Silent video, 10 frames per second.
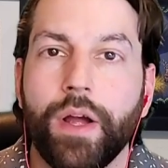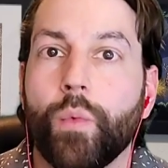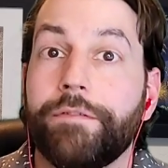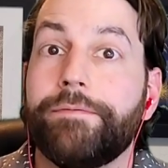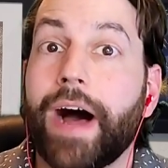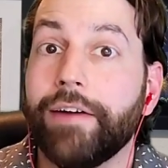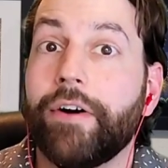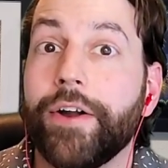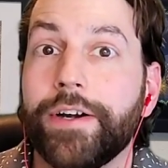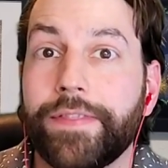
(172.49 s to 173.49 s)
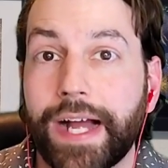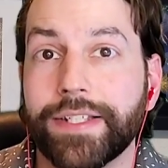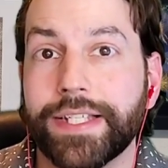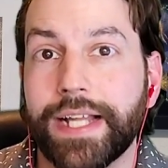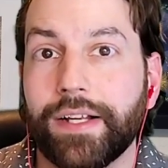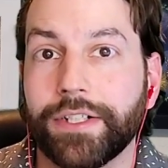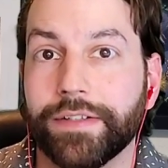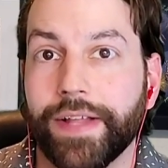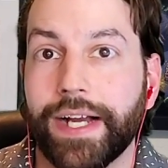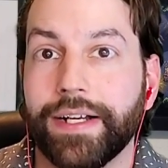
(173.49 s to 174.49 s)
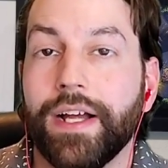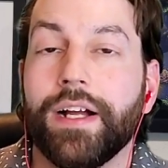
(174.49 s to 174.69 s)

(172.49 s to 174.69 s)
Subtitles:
with $500,000 of that